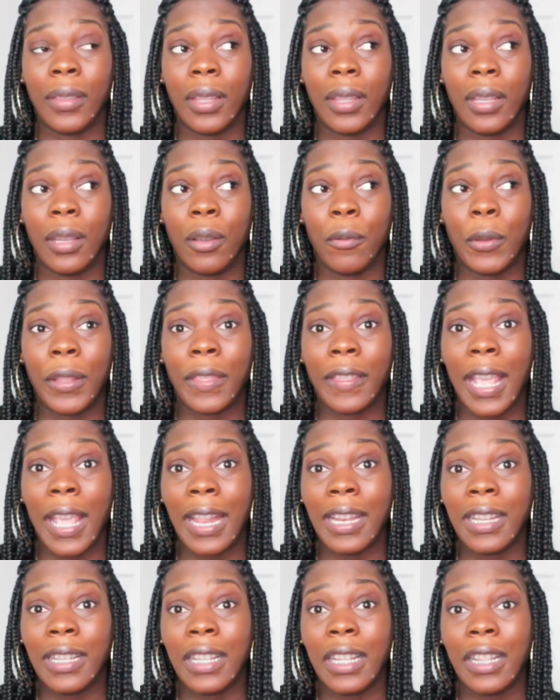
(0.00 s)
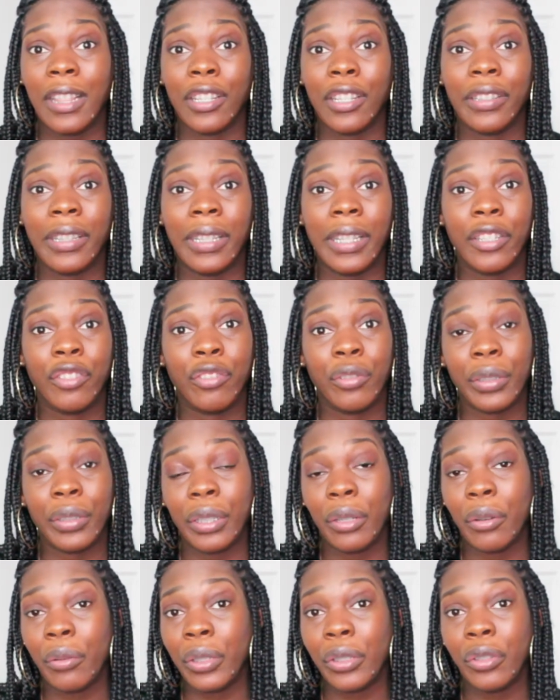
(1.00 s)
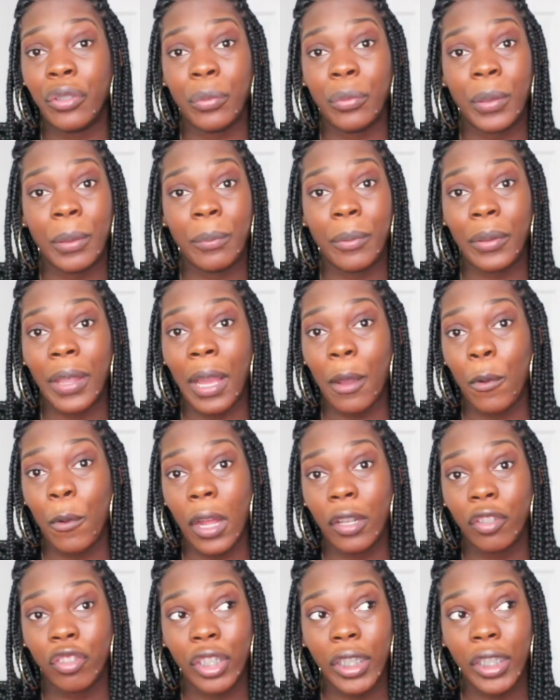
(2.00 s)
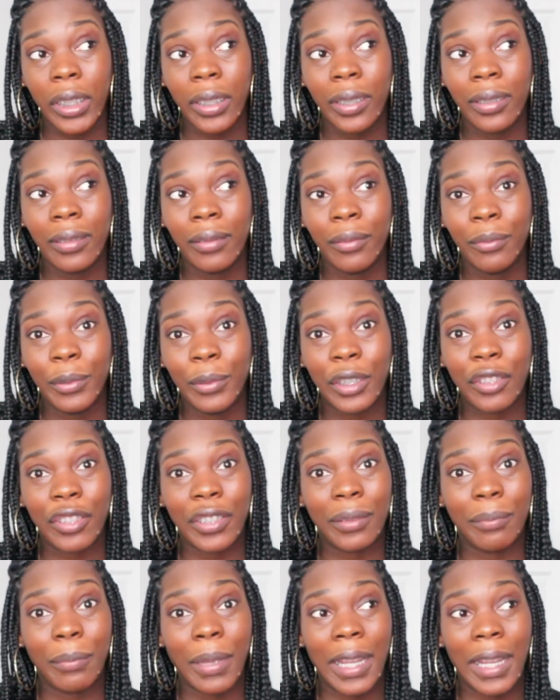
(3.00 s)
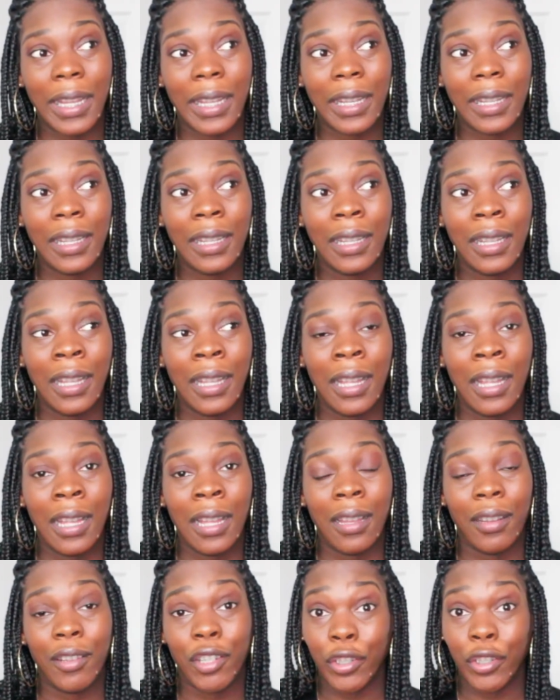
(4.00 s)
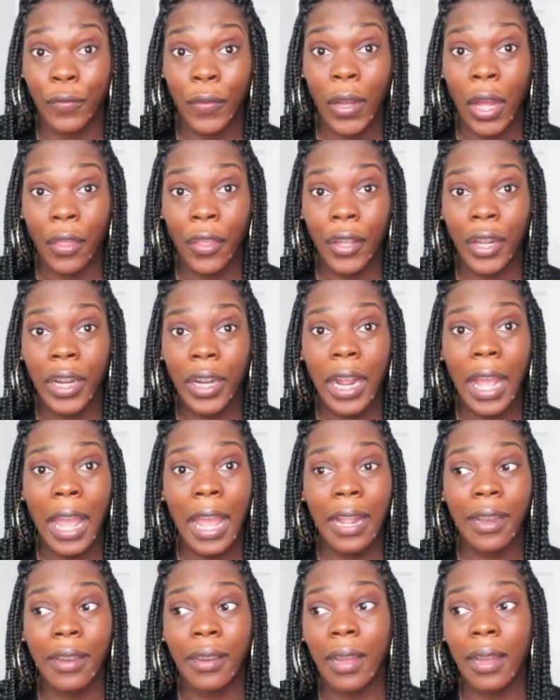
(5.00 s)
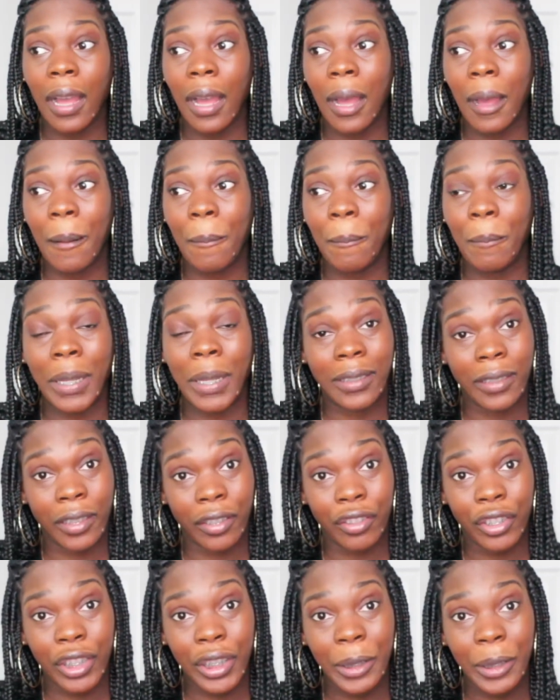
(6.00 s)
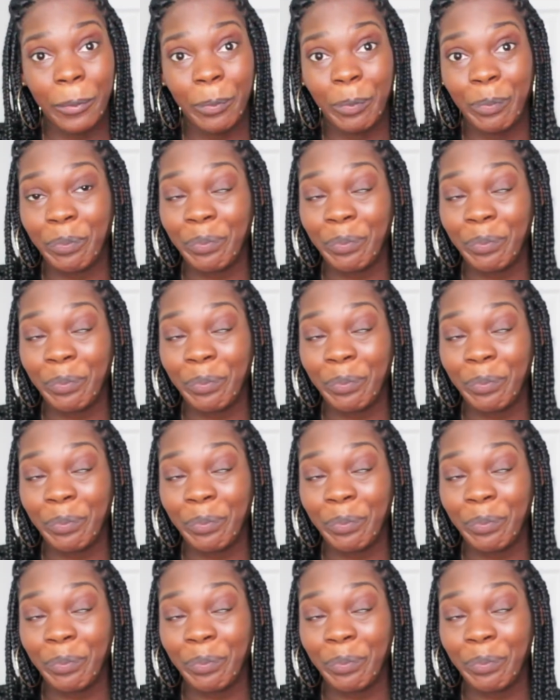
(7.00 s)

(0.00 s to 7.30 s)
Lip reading: With Kennedy, there's literally only 2 people that watch her, which is her father and my sister.